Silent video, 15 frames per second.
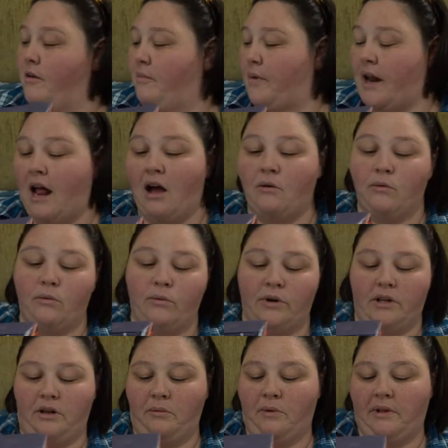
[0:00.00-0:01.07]
But I
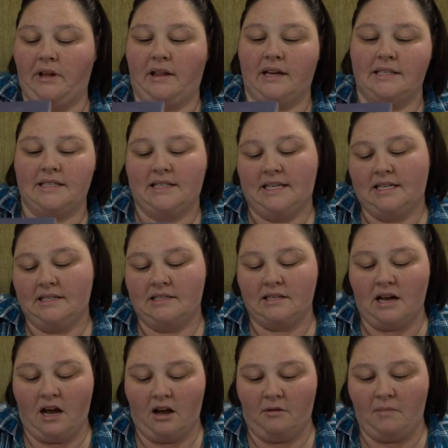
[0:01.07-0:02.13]
really, really liked these.
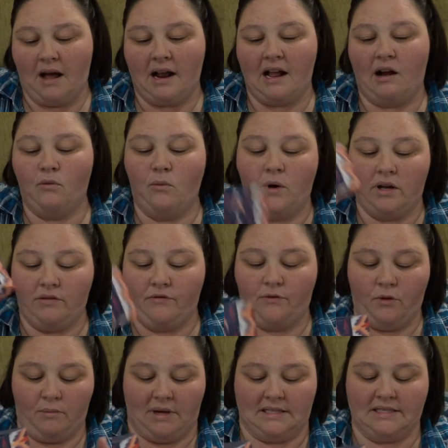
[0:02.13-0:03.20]
I got one
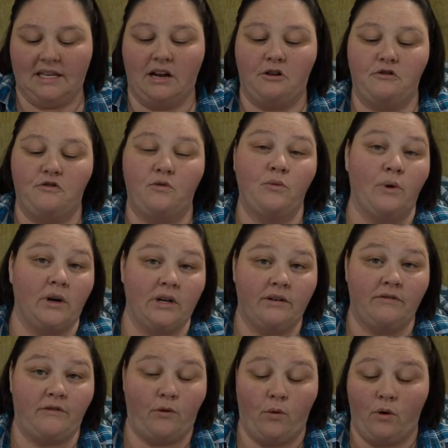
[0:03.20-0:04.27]
for myself,
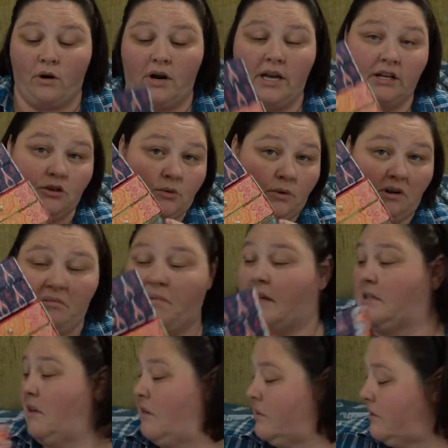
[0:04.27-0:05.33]
one for each one of
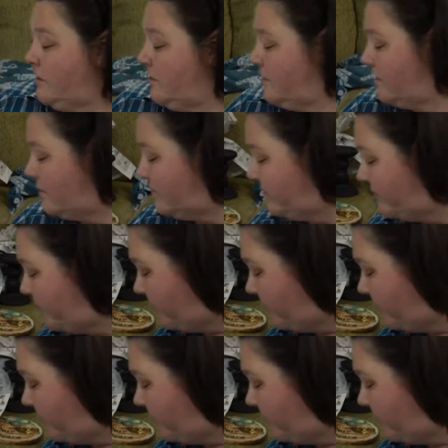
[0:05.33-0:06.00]
my daughters.